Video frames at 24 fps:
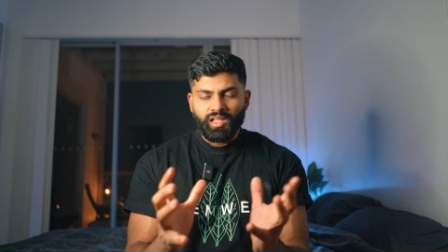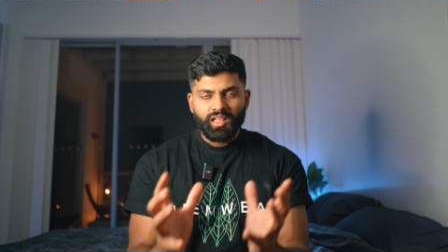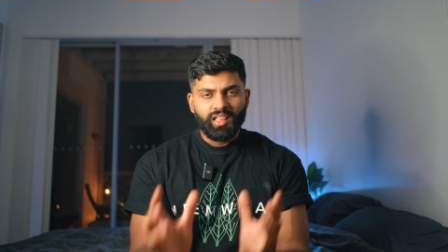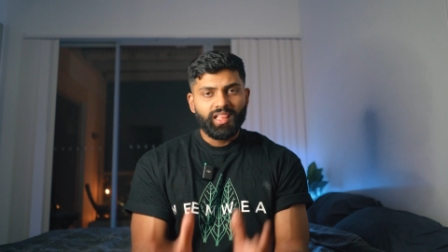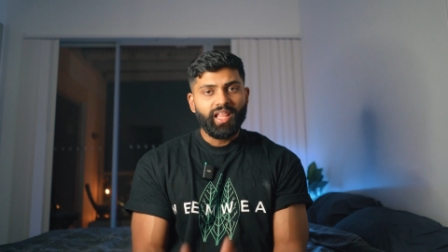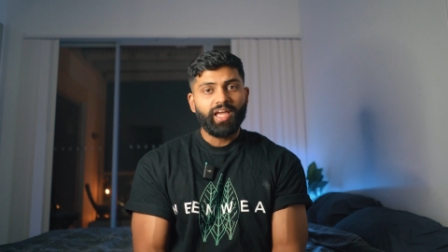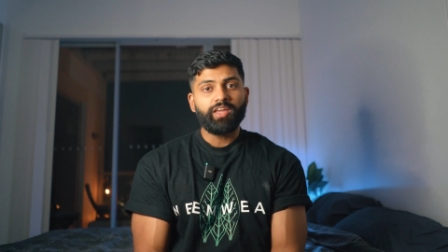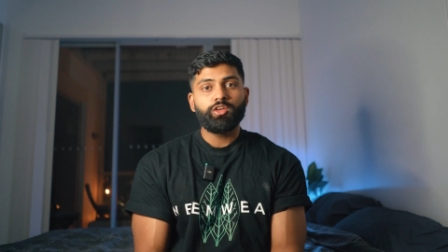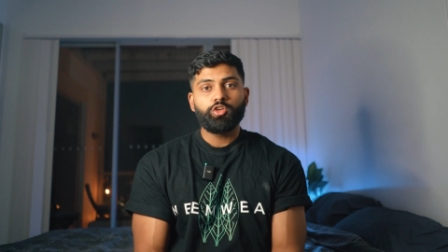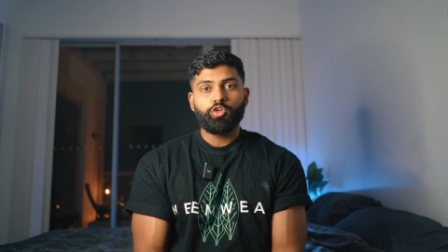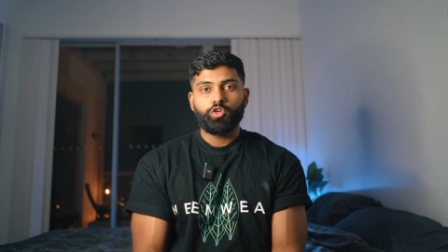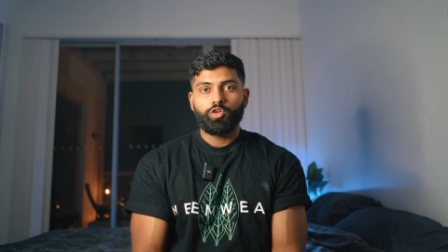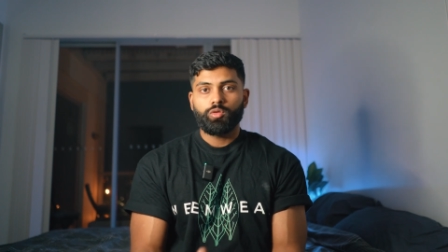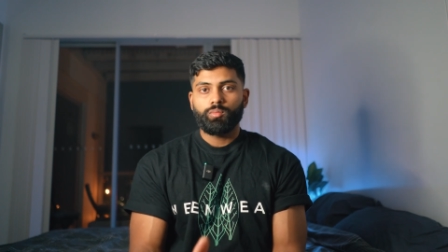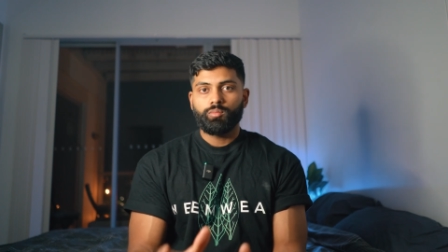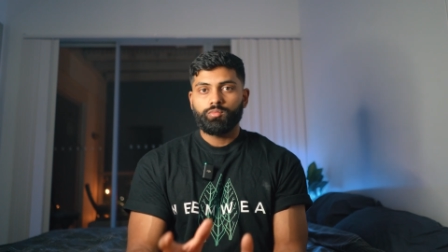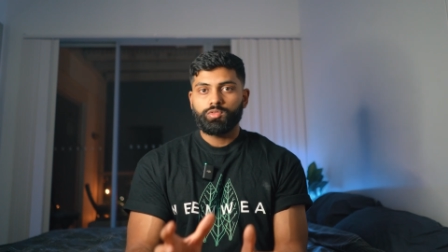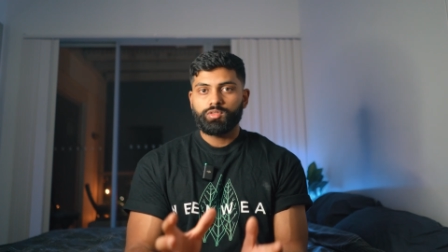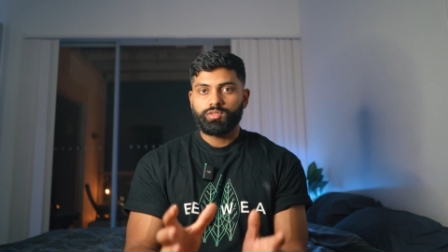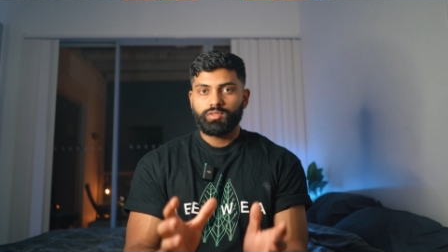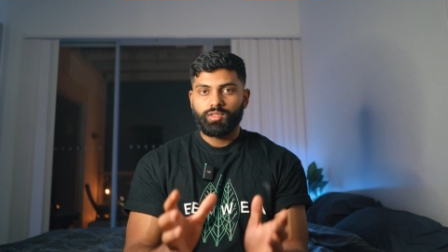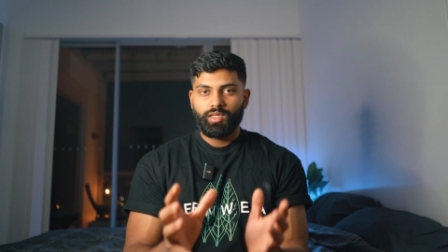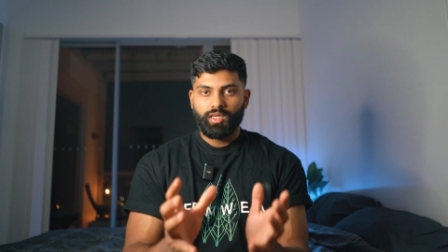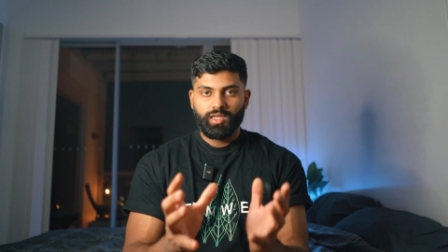
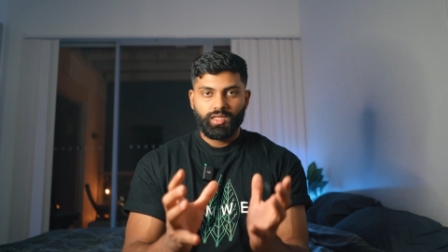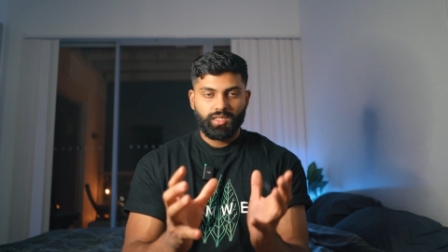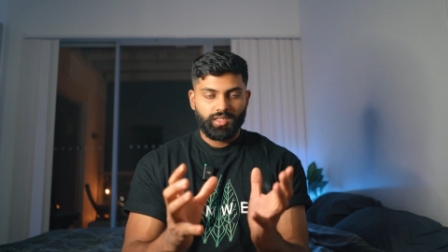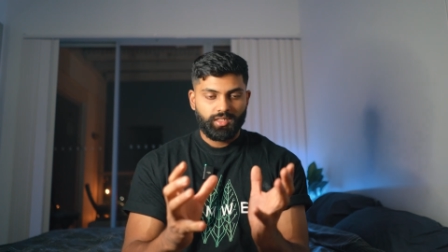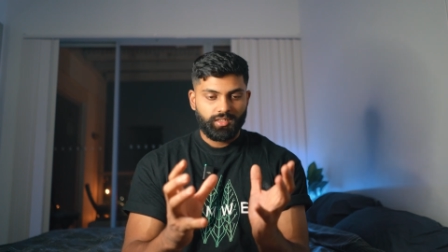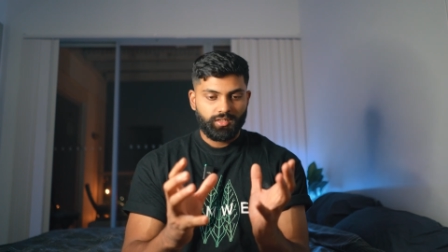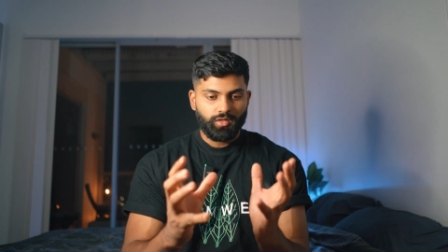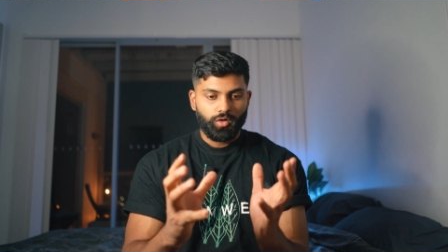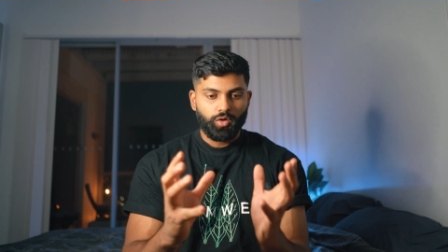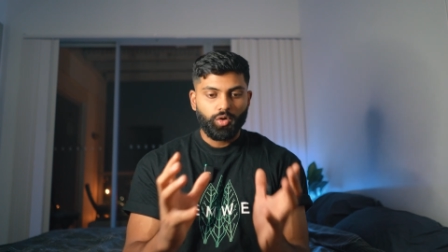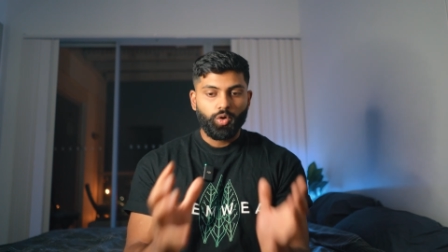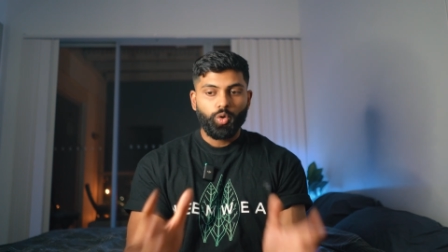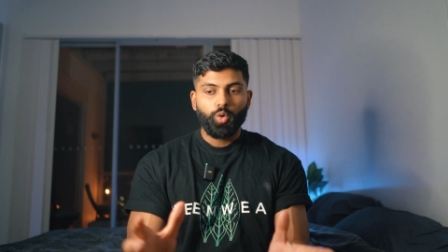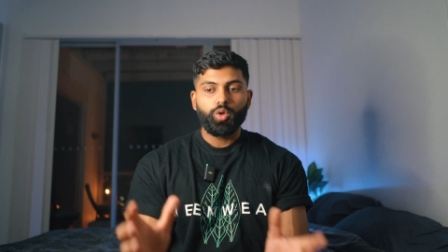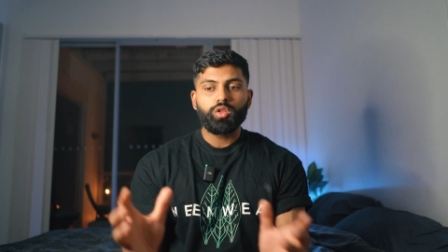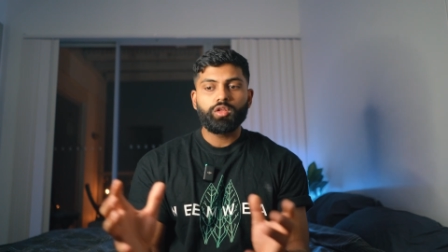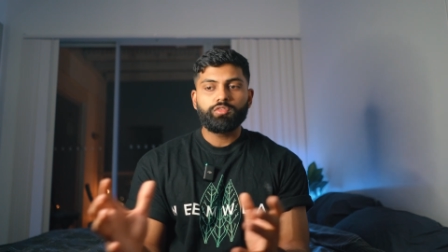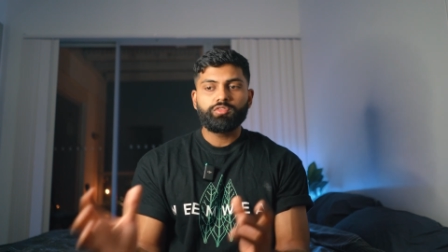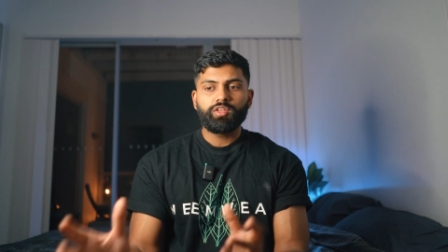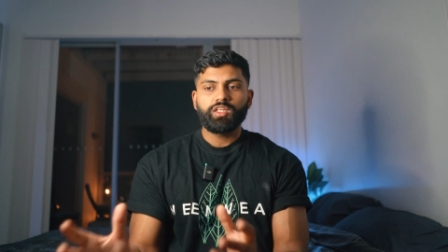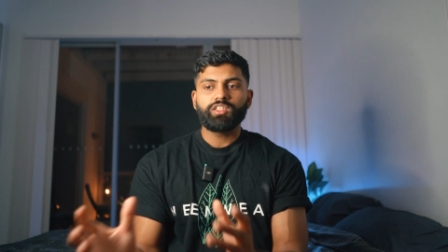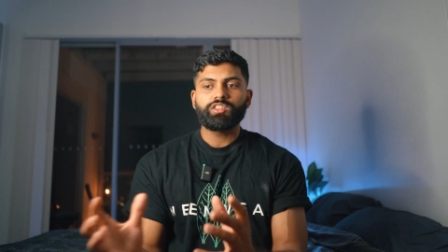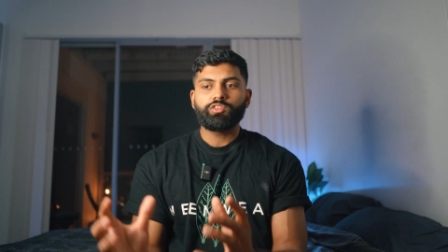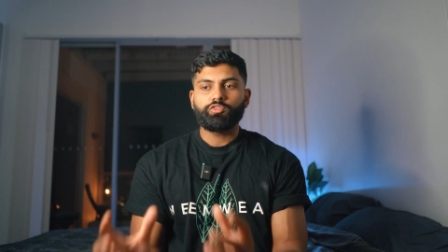legumes, and all
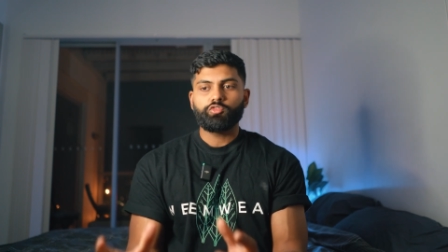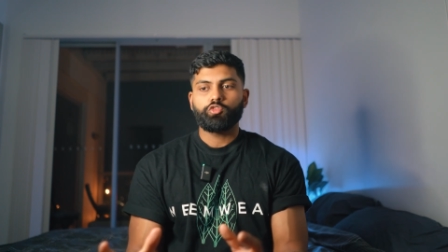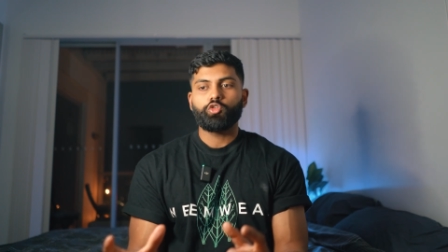of these